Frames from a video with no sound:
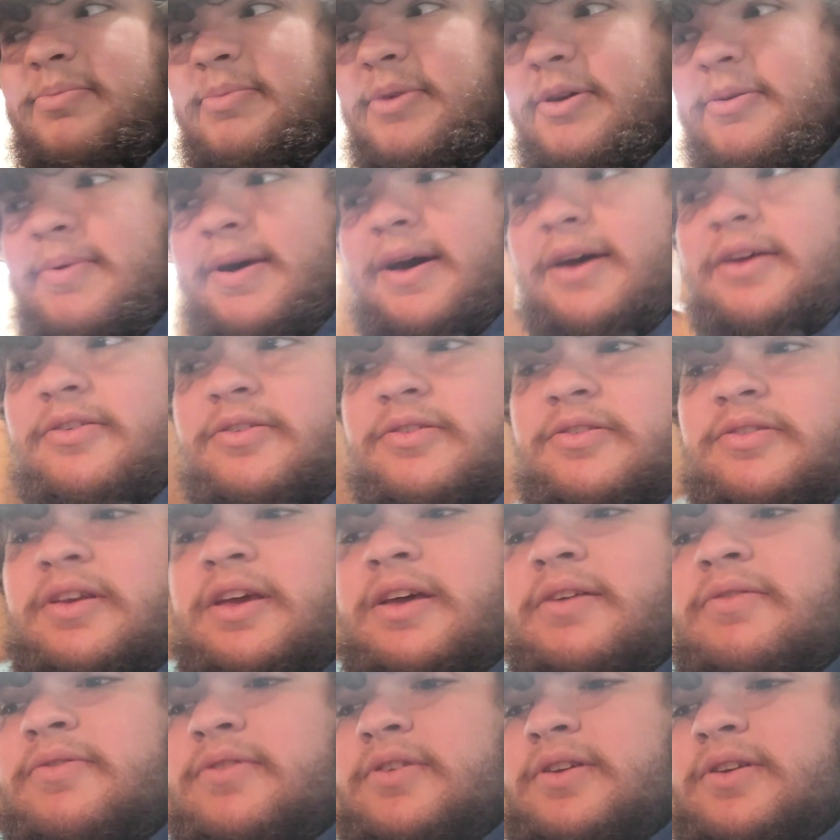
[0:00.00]
to be about
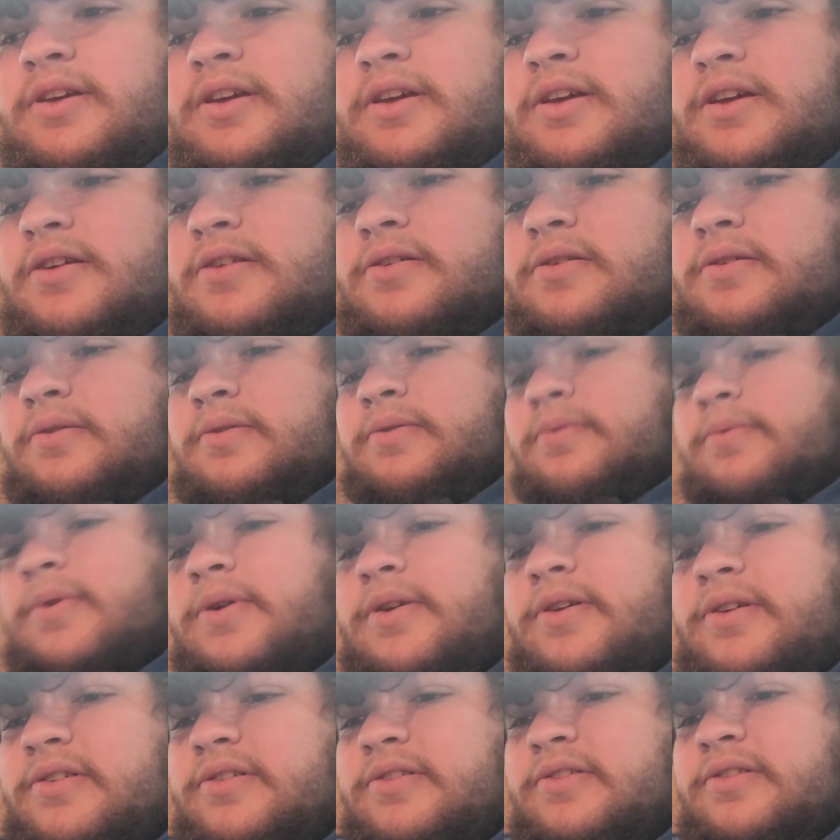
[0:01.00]
70 and
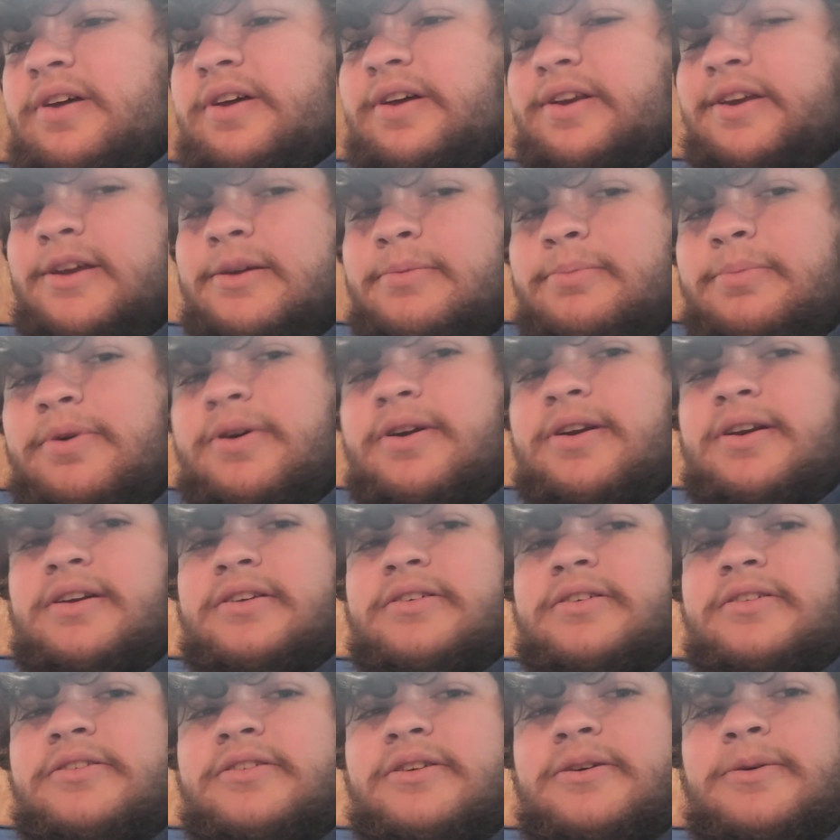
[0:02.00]
really sunny and
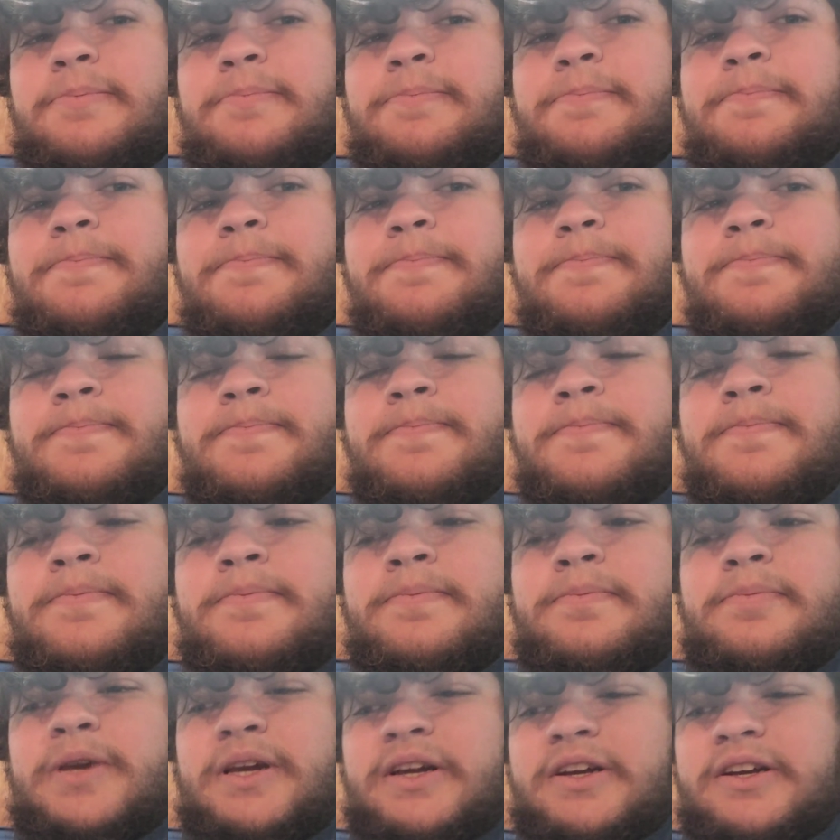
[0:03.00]
pretty, so
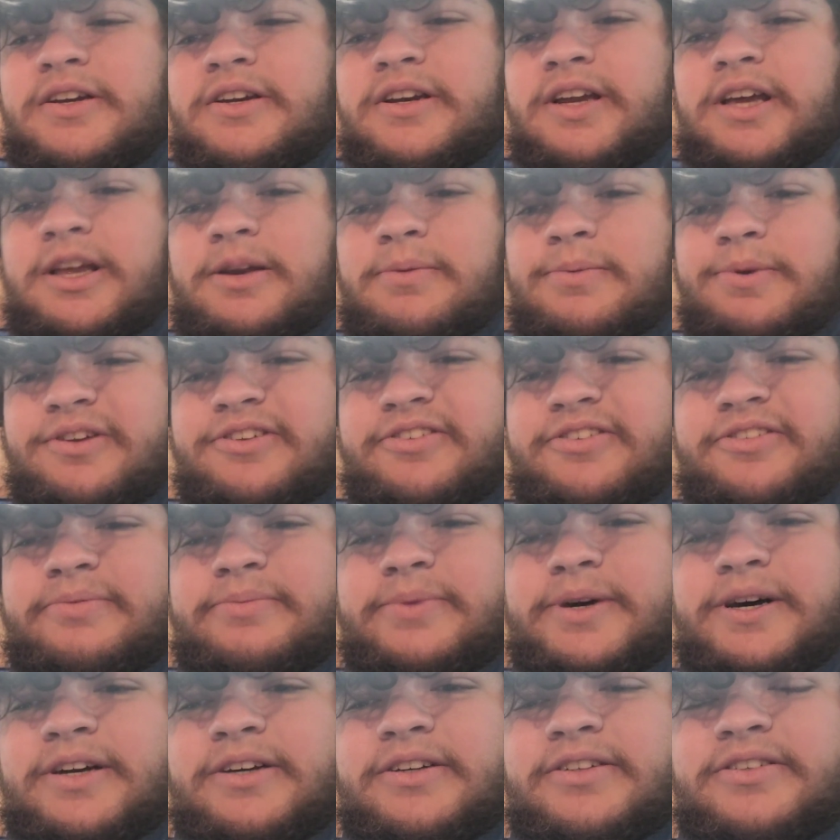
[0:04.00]
be a good day to make some
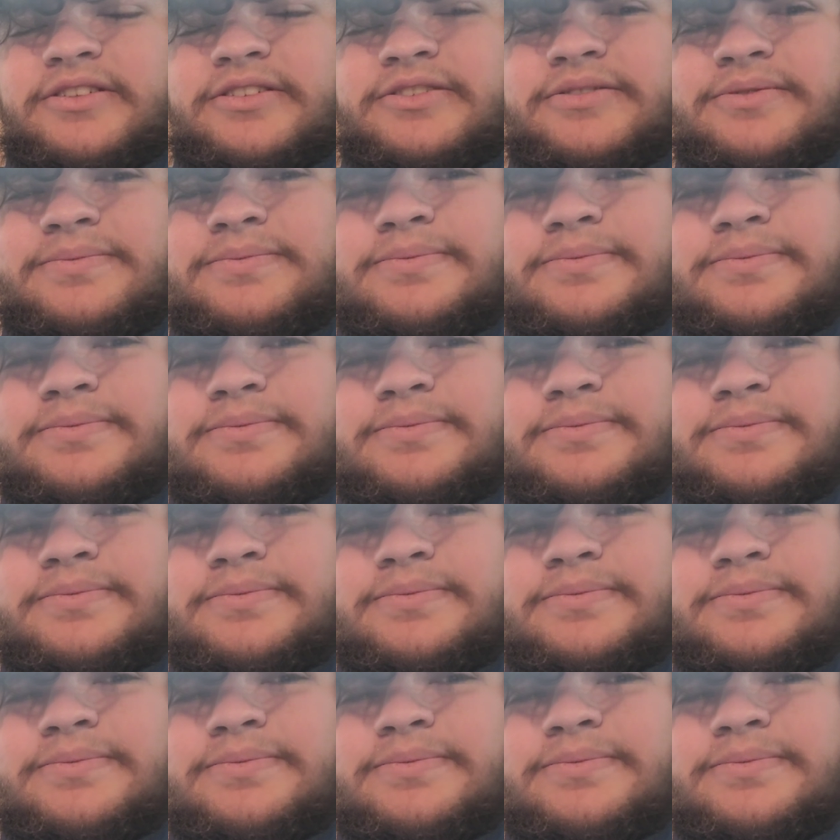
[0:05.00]
miles.